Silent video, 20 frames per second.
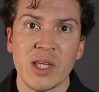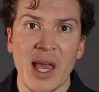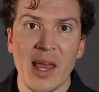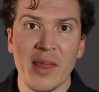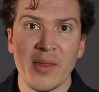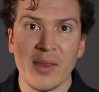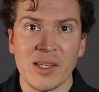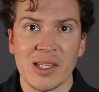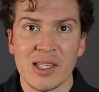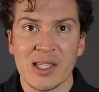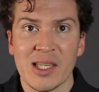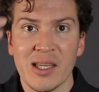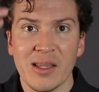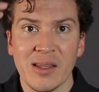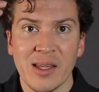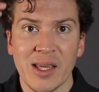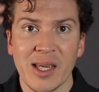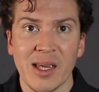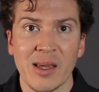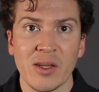and the
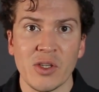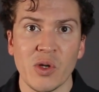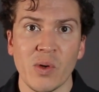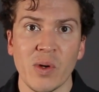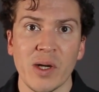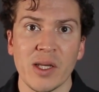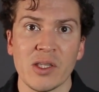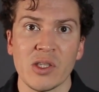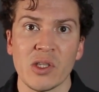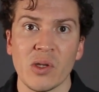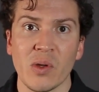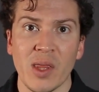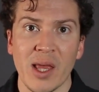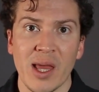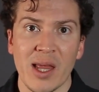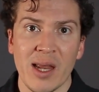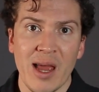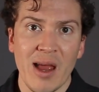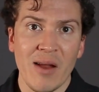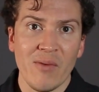ceiling joints so
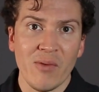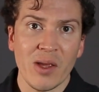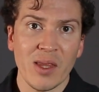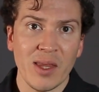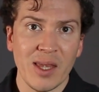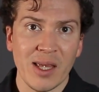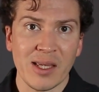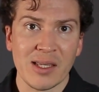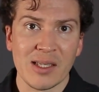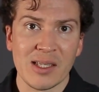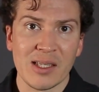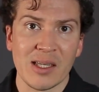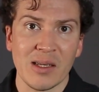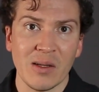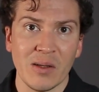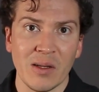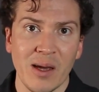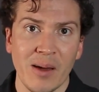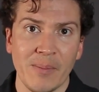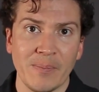that everything is
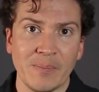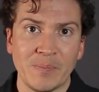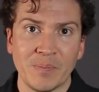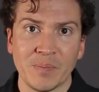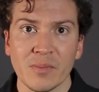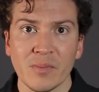sealed up.